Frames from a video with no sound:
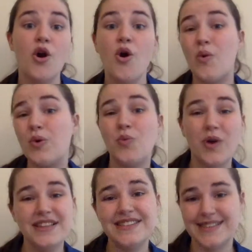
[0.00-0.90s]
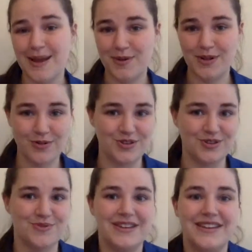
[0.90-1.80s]
we're one step closer
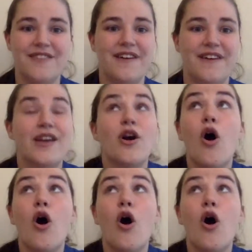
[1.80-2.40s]
to identifying